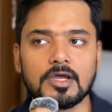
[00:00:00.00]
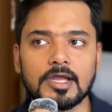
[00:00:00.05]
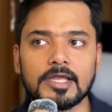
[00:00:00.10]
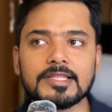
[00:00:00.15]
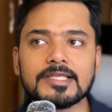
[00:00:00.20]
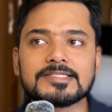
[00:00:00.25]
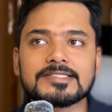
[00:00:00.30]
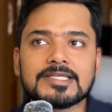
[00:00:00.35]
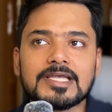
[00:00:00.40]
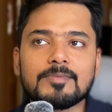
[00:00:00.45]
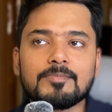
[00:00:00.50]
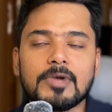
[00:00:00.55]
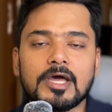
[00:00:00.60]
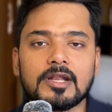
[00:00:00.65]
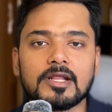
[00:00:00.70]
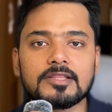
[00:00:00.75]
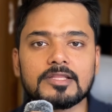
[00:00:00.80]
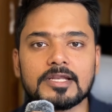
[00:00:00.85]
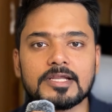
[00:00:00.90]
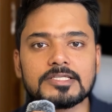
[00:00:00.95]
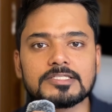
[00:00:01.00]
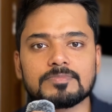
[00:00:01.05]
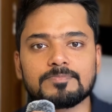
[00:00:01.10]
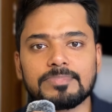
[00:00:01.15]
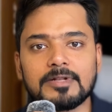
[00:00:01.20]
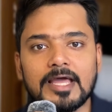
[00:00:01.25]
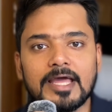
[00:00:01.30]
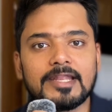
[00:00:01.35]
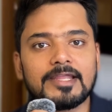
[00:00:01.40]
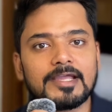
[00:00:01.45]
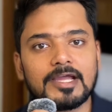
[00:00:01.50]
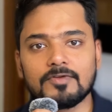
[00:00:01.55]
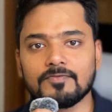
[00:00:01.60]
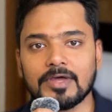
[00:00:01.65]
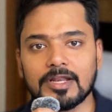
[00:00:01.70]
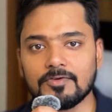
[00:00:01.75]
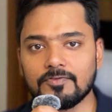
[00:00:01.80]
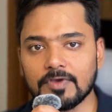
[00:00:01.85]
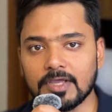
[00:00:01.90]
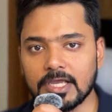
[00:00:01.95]
In the same manner, there is planning and
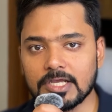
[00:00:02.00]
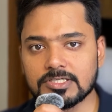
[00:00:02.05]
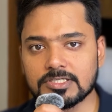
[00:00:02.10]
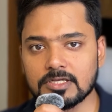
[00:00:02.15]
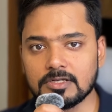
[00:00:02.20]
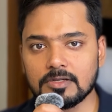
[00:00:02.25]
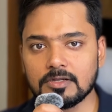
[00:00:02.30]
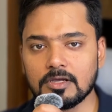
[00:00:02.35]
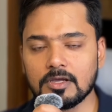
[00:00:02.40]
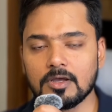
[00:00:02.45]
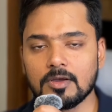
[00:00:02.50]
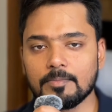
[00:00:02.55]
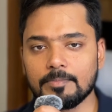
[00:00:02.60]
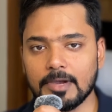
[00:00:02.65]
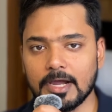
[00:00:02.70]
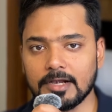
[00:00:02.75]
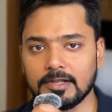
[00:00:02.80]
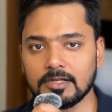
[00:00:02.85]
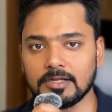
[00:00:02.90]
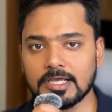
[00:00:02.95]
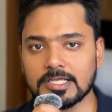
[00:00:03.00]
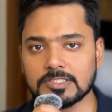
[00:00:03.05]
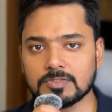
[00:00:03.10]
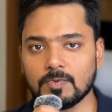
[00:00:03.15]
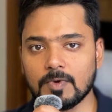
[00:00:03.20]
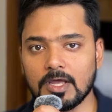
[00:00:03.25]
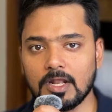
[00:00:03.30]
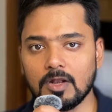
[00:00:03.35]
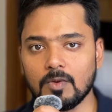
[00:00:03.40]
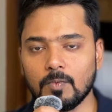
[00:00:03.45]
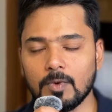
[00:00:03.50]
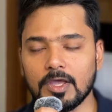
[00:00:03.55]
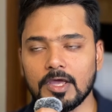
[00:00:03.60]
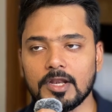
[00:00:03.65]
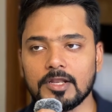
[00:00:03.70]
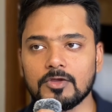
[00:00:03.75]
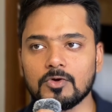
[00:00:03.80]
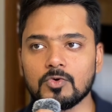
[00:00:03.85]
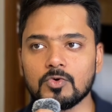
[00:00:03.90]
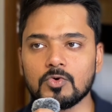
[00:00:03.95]
verification pattern as well,
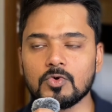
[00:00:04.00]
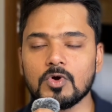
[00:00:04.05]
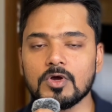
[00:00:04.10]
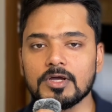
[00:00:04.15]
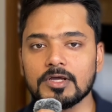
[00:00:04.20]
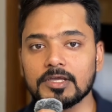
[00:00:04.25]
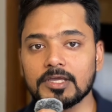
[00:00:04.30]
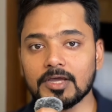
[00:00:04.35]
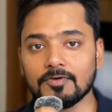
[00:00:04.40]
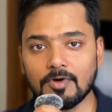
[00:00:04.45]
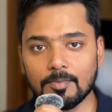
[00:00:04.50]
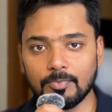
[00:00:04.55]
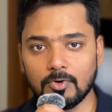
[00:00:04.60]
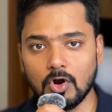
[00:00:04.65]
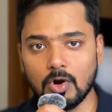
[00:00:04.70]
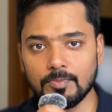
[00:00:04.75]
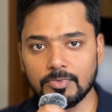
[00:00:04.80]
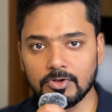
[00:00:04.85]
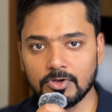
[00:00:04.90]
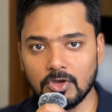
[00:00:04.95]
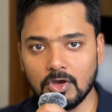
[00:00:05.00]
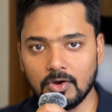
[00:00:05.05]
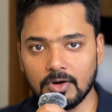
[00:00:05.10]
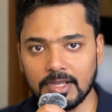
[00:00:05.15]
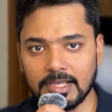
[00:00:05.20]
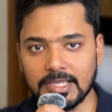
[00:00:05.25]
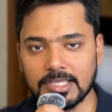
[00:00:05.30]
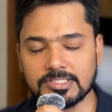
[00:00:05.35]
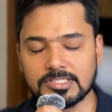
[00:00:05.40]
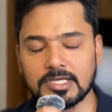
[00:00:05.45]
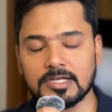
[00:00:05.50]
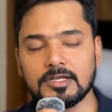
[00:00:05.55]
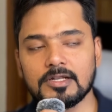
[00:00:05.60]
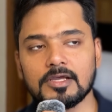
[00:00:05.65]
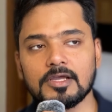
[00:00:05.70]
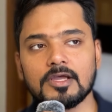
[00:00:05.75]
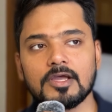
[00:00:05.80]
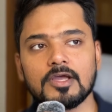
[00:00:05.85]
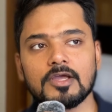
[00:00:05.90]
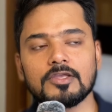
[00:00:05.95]
where you give a prompt to your
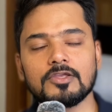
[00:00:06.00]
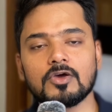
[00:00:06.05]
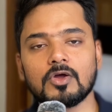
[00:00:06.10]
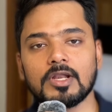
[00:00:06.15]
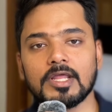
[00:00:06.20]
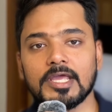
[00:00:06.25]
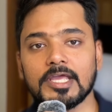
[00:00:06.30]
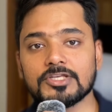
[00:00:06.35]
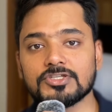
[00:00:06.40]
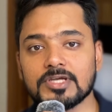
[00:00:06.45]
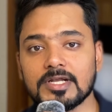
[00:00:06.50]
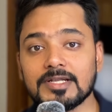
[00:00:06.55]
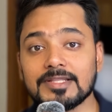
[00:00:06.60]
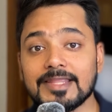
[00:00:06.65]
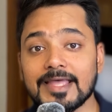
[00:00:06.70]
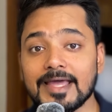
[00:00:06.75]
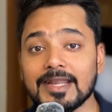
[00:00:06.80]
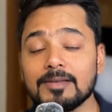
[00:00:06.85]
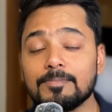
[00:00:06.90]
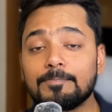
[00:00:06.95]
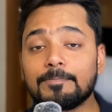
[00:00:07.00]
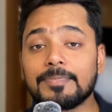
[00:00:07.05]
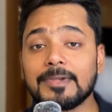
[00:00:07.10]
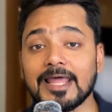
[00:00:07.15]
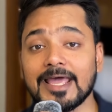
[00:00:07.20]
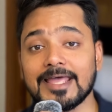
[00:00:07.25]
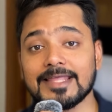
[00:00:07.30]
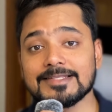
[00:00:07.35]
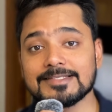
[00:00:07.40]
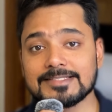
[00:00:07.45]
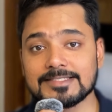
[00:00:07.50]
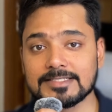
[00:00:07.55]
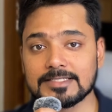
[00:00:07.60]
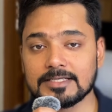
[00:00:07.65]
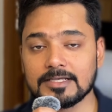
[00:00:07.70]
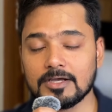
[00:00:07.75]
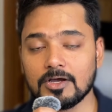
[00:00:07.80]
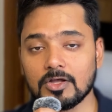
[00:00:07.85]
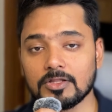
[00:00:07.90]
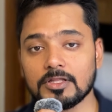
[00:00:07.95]
agent then
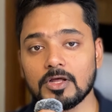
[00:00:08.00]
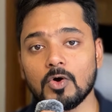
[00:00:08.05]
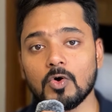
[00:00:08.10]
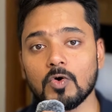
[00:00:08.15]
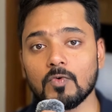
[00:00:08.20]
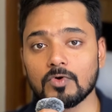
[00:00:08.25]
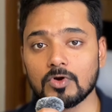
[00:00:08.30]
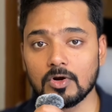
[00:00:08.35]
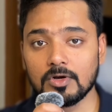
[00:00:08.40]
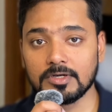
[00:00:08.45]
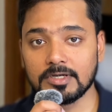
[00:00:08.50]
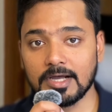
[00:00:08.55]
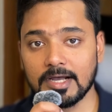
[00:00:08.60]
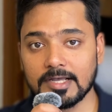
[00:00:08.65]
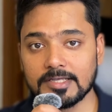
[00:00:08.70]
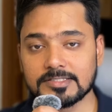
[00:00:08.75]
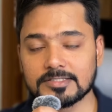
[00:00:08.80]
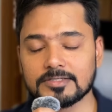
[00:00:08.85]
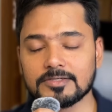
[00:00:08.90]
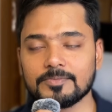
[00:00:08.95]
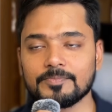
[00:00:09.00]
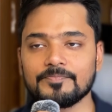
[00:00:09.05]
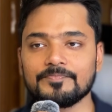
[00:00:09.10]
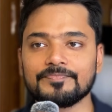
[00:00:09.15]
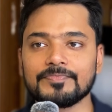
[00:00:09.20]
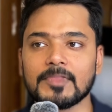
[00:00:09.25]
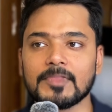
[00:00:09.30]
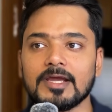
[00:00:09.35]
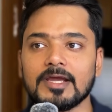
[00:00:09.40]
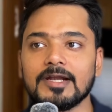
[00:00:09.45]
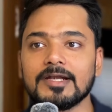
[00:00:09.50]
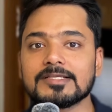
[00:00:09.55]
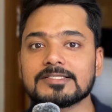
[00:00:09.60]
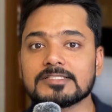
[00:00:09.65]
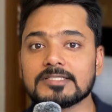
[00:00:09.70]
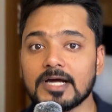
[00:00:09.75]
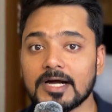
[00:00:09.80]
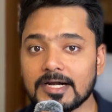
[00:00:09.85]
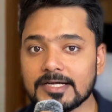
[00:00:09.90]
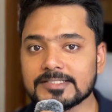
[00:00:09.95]
plans the overall task, it
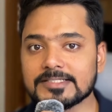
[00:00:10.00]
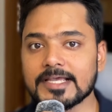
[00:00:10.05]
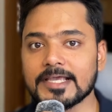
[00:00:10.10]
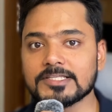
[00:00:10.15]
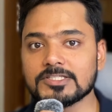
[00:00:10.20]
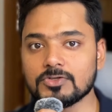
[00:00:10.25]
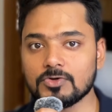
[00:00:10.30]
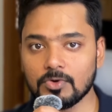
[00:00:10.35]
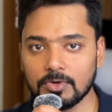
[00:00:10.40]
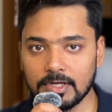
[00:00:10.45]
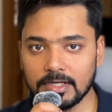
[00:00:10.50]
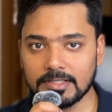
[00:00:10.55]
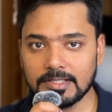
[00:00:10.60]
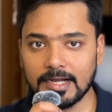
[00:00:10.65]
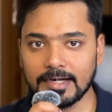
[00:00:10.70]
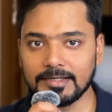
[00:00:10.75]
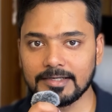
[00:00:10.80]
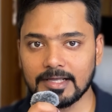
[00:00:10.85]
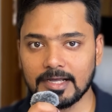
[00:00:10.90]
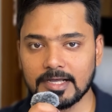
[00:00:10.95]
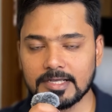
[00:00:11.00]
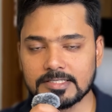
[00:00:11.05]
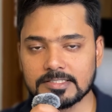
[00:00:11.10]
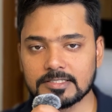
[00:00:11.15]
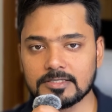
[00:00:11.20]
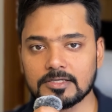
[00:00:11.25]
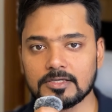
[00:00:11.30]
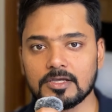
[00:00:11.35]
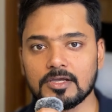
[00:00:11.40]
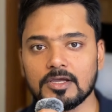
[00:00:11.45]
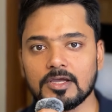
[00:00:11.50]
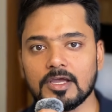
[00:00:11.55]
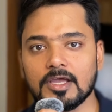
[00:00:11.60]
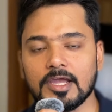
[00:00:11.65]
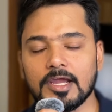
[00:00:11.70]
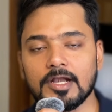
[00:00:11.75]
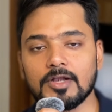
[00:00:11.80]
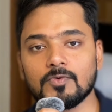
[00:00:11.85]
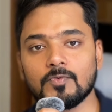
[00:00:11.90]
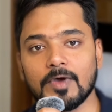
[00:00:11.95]
starts executing that task,
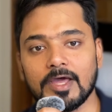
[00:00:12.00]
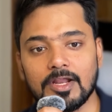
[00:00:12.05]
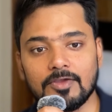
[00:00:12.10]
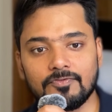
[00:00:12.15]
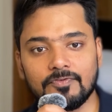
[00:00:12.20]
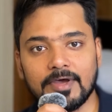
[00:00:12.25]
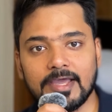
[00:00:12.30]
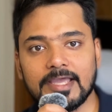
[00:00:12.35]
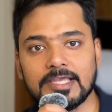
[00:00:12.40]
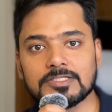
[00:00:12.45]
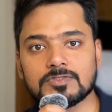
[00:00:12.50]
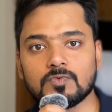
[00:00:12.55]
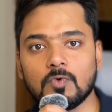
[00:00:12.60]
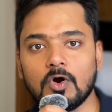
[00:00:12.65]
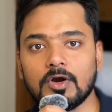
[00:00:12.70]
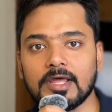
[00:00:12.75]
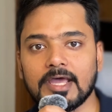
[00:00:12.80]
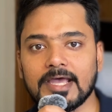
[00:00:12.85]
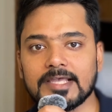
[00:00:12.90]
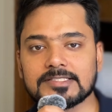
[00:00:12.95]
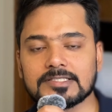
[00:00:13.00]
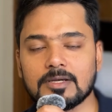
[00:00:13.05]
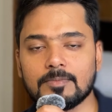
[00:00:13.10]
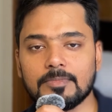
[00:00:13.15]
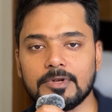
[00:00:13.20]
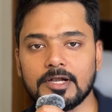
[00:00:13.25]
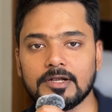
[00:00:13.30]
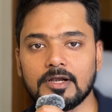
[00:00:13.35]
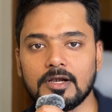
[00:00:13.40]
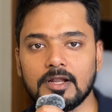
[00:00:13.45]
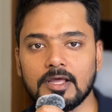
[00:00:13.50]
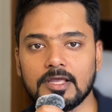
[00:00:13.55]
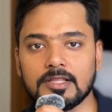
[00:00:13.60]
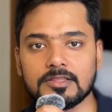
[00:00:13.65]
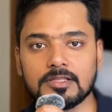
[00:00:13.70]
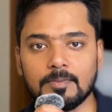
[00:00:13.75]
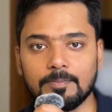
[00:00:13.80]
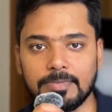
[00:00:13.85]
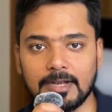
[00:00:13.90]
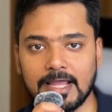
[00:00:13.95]
it verifies what has completed
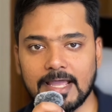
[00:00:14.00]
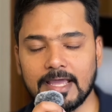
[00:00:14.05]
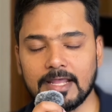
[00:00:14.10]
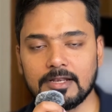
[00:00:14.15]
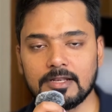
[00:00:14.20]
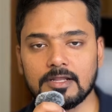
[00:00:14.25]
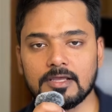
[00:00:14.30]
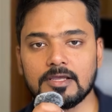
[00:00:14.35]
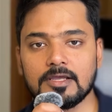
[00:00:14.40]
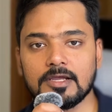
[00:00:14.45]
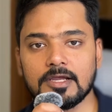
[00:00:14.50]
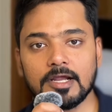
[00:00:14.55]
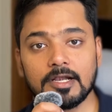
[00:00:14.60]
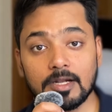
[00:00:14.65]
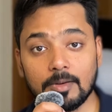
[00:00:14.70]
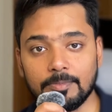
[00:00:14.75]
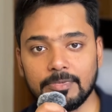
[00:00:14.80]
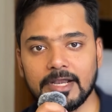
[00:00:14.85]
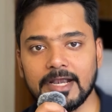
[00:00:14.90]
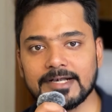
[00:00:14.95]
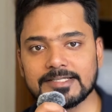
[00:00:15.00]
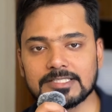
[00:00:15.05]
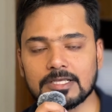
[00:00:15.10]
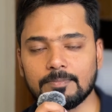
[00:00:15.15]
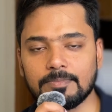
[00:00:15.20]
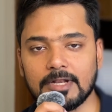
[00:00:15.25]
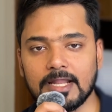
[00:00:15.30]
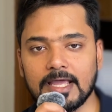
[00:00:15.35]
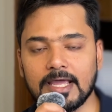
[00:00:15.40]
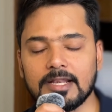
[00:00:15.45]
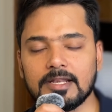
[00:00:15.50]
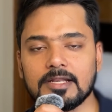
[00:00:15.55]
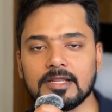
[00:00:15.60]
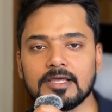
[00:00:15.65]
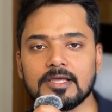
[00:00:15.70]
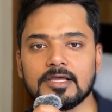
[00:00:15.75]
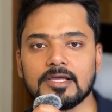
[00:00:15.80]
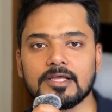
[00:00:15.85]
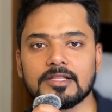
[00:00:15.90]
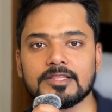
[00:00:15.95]
in the plan, it updates the plan,
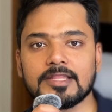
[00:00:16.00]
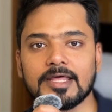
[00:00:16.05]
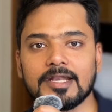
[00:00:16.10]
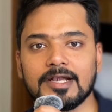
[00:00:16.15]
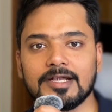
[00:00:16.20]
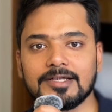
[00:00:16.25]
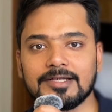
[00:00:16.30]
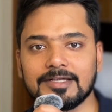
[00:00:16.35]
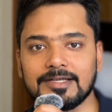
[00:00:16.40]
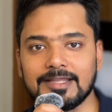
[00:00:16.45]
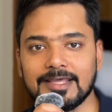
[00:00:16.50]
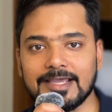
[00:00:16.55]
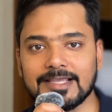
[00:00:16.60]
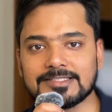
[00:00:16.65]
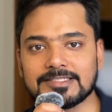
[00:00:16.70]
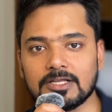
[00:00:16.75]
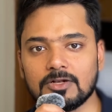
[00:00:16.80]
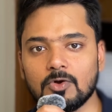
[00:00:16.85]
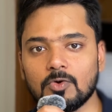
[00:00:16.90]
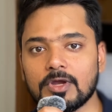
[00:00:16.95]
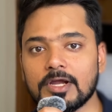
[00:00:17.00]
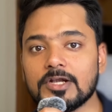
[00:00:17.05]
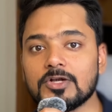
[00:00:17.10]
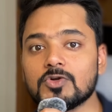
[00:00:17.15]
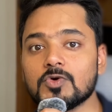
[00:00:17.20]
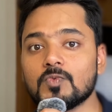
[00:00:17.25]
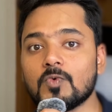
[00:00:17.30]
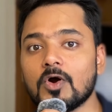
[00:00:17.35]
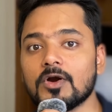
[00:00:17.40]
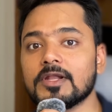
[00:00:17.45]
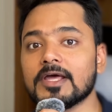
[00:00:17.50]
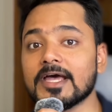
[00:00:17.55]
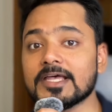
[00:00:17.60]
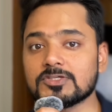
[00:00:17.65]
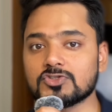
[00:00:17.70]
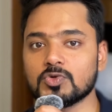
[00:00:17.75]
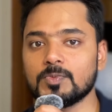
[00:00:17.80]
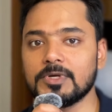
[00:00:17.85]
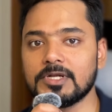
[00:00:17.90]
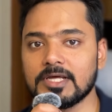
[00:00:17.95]
then it takes a look into what
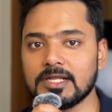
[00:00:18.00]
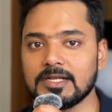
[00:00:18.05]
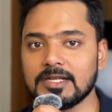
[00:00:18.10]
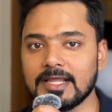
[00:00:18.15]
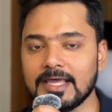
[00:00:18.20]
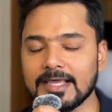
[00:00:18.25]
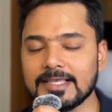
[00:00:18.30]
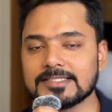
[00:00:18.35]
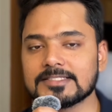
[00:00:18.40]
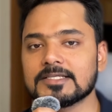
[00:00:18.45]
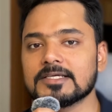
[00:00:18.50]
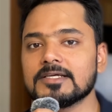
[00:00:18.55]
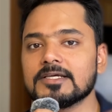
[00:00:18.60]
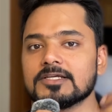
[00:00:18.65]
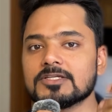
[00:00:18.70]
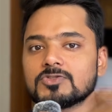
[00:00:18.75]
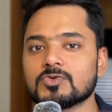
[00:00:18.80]
has to be done next.